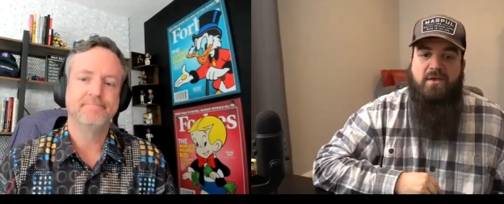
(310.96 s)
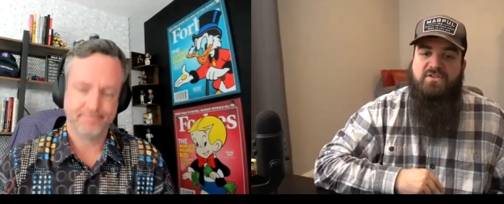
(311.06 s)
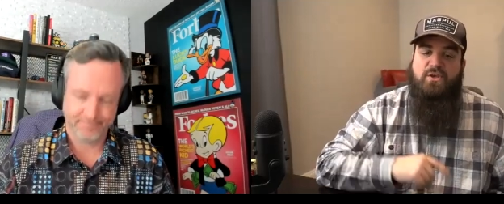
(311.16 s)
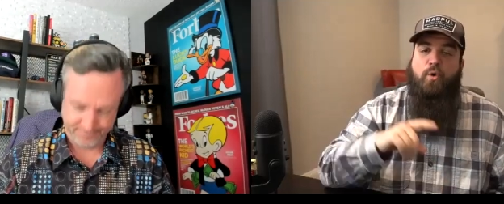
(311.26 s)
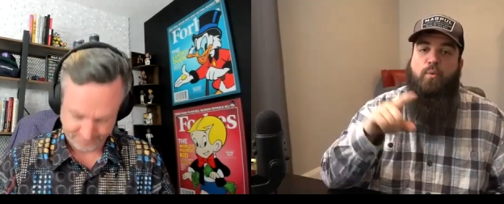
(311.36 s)

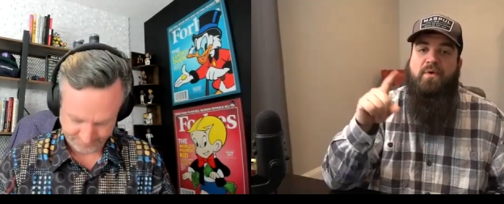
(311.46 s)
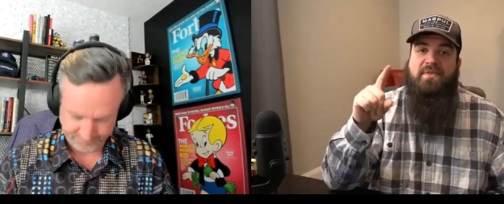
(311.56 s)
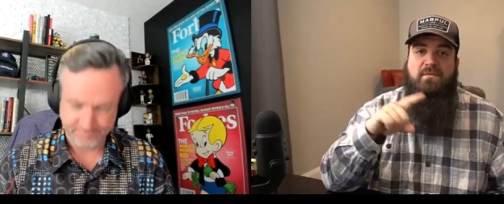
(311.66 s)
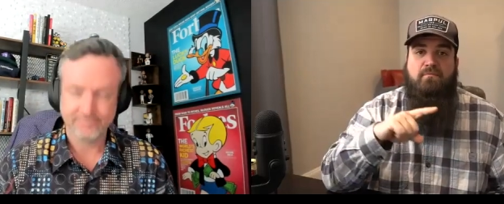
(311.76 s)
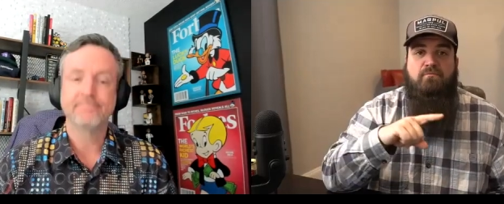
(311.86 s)
Speaker 1: So when
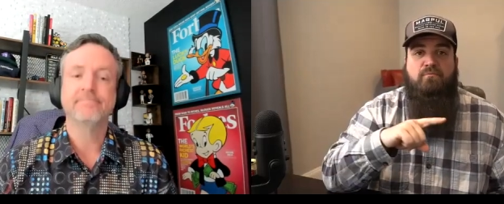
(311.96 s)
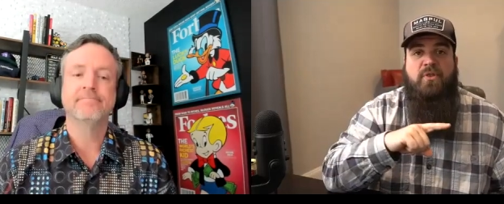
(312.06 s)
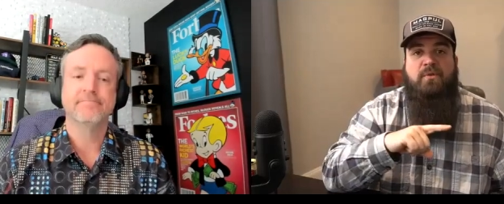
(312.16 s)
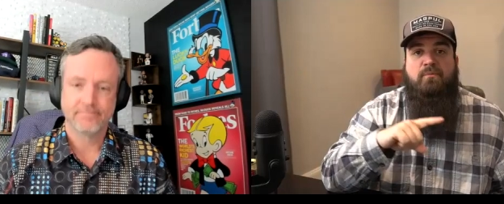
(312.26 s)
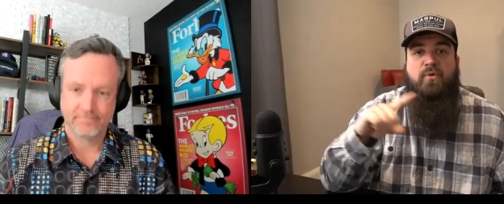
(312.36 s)
the,
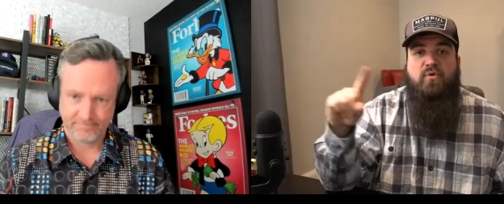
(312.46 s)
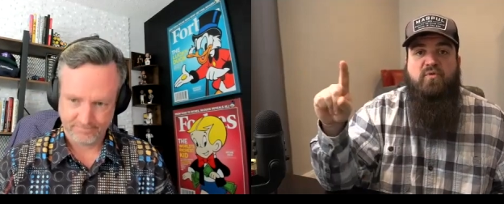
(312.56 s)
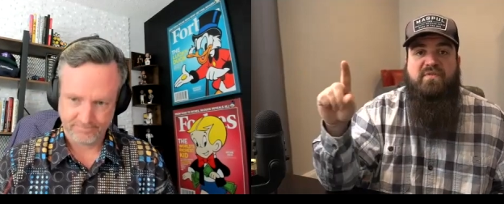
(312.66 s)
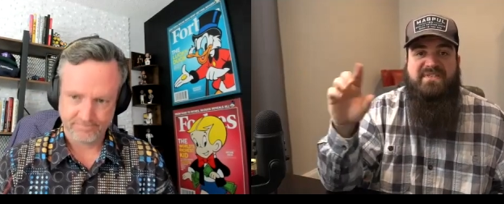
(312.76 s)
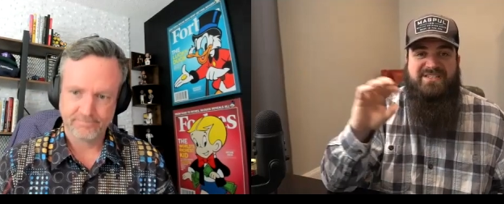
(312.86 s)
when the
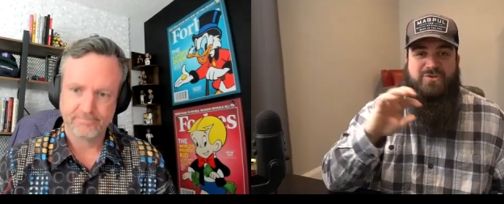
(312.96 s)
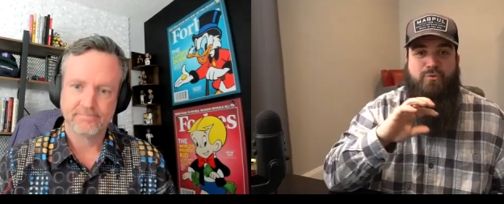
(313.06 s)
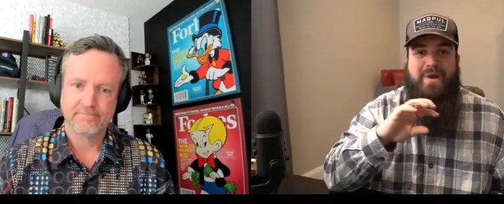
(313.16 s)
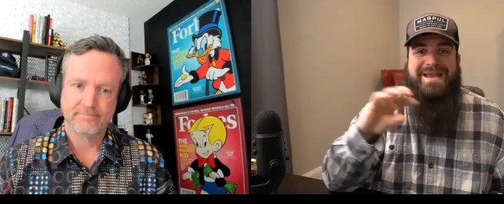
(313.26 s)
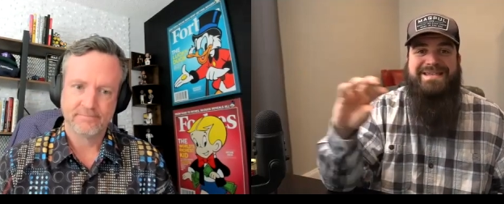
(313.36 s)
move is as
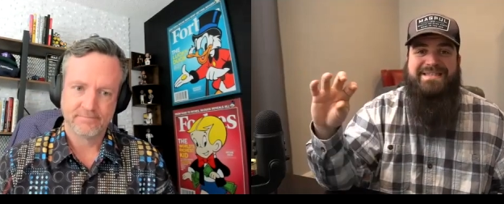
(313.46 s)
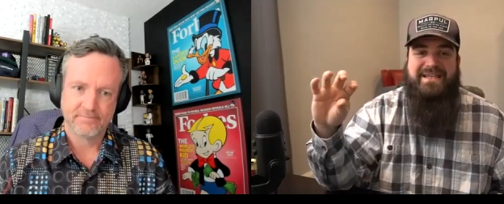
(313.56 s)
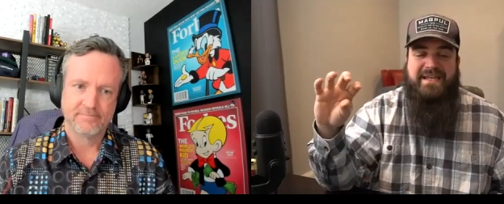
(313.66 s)
great as it